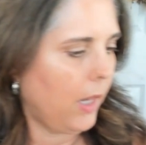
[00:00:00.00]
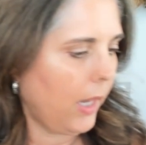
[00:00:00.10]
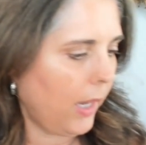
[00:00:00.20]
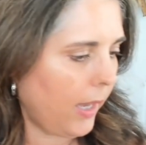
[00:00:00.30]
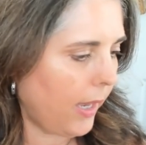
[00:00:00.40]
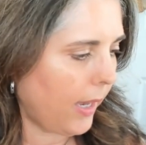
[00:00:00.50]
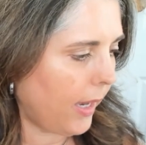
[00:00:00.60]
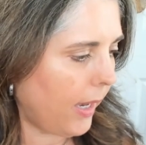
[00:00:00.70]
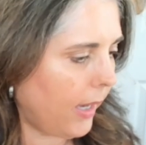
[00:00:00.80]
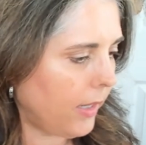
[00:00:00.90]

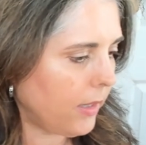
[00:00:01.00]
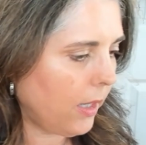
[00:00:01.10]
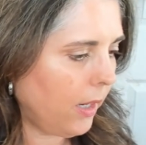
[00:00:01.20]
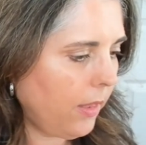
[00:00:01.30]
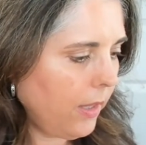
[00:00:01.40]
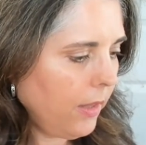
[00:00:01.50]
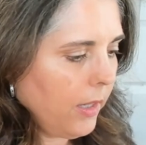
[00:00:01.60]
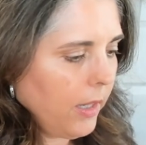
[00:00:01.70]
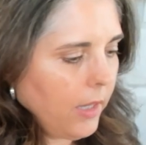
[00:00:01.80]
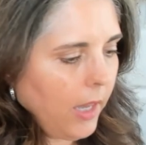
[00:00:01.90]
And then
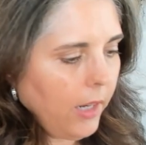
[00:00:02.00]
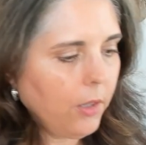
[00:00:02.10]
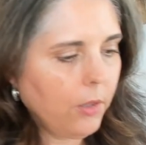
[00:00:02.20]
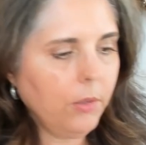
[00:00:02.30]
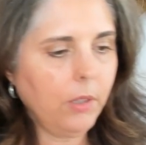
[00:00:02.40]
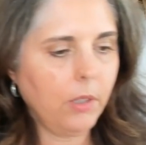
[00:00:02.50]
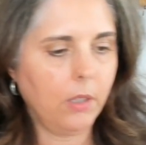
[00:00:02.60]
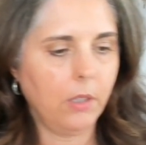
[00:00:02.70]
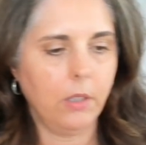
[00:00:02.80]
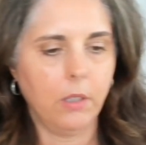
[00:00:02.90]
the annatto, I
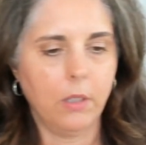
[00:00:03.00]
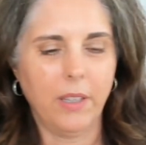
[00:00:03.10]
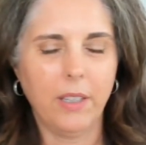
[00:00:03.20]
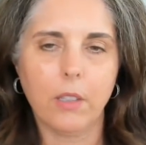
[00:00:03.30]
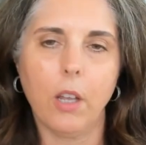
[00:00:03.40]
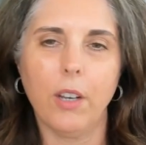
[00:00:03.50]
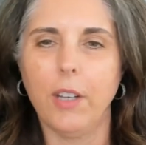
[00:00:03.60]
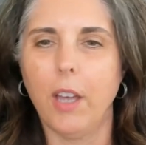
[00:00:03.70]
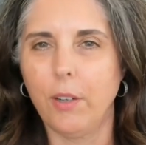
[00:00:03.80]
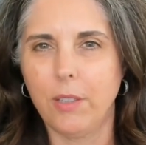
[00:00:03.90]
think it's called
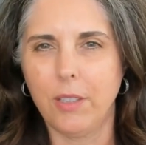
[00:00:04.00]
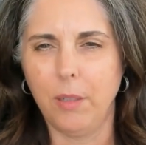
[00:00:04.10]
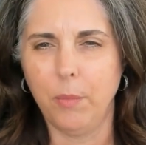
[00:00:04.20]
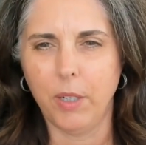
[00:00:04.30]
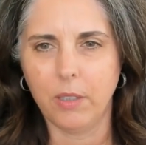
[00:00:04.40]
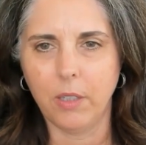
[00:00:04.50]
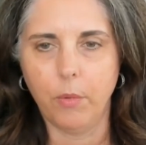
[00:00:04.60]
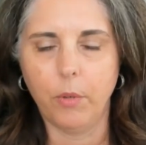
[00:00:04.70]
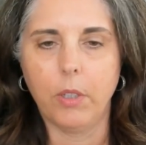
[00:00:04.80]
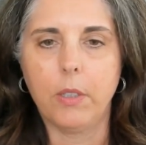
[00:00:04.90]
annatto seed, but it's not
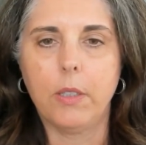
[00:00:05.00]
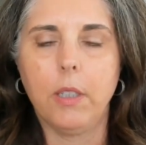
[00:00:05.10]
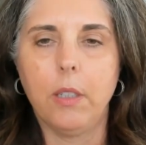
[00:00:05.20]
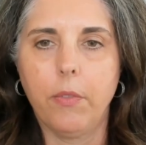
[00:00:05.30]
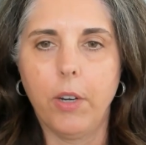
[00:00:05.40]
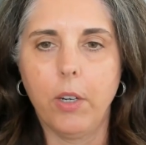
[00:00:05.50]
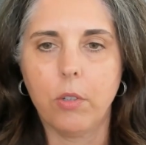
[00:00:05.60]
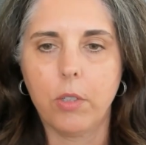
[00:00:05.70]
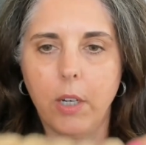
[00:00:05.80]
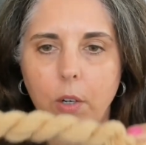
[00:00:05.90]
really a seed if I
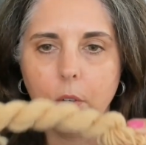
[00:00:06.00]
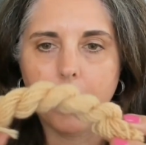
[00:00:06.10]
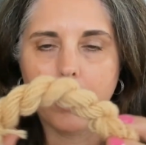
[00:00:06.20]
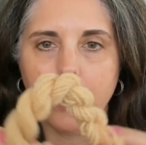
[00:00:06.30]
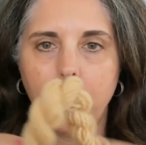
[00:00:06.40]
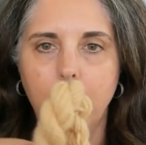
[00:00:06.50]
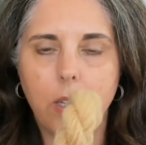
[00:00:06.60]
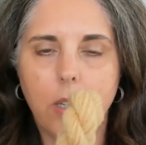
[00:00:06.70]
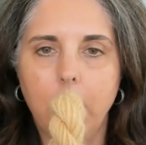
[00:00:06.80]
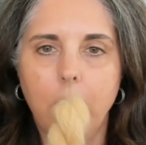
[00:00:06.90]
understand correctly.
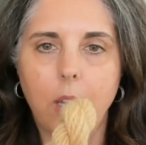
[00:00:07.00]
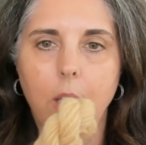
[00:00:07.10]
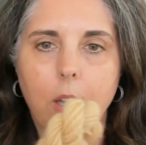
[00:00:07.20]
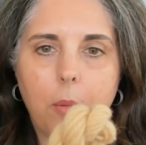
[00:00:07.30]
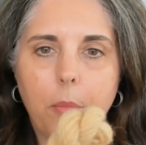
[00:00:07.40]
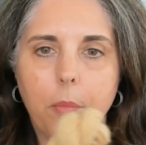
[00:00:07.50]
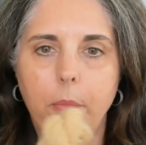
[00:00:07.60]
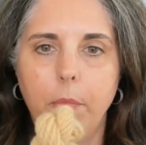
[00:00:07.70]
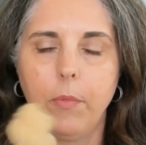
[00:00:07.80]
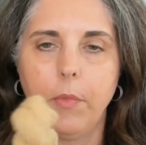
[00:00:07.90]

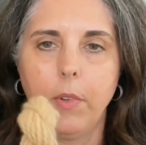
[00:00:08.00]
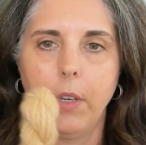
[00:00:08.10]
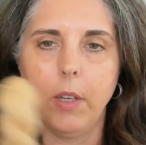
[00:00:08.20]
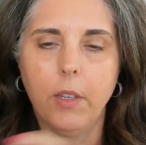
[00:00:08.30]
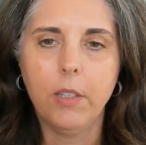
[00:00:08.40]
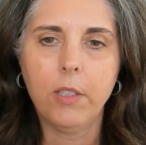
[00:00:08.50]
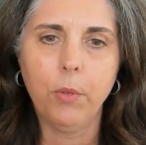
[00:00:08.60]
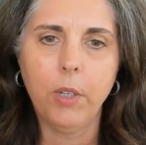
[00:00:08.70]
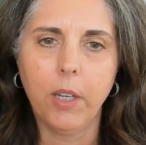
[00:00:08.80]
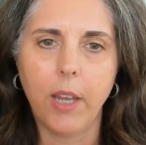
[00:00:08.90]
And this
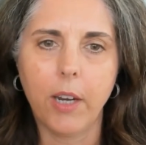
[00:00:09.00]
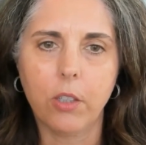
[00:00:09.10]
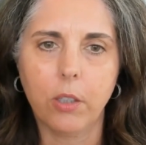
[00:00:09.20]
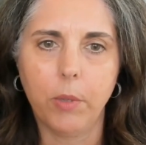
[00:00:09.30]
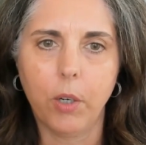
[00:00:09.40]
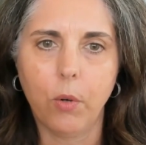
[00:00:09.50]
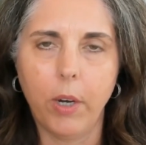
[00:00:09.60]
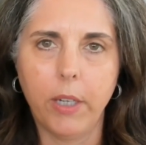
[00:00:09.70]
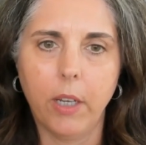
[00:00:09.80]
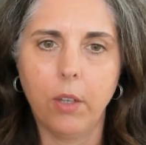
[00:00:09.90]
one can actually be
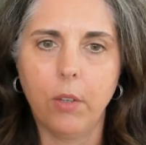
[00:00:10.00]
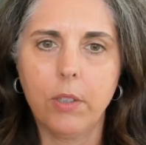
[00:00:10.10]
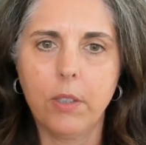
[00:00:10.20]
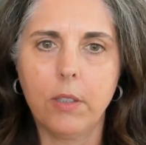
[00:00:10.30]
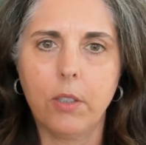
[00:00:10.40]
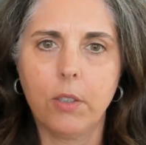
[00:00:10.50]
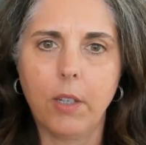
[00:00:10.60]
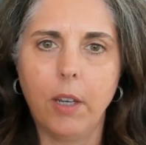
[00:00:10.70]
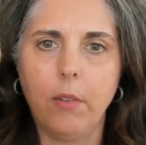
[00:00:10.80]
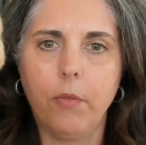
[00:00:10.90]
quite yellow. This is just
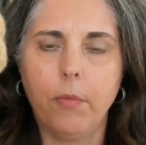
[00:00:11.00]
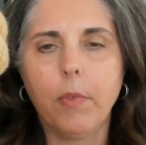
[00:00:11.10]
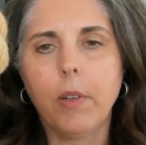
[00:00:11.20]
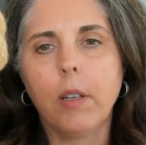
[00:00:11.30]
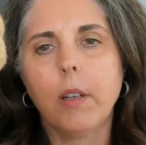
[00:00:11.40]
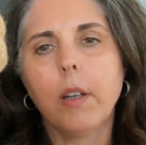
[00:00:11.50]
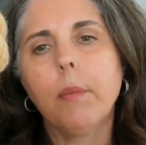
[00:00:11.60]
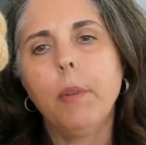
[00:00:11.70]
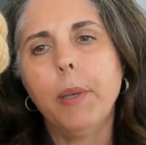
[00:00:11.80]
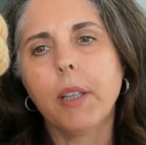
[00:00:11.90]
kind of
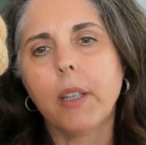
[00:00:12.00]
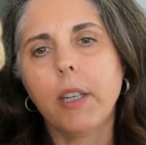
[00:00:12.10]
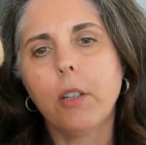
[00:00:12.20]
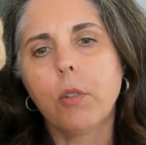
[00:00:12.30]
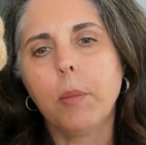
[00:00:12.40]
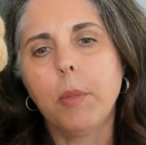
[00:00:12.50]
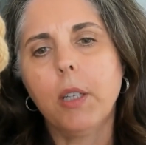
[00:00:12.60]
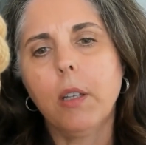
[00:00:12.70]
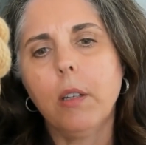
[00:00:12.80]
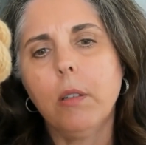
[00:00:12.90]
maybe a light creamy
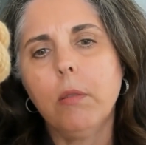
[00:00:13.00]
yellow.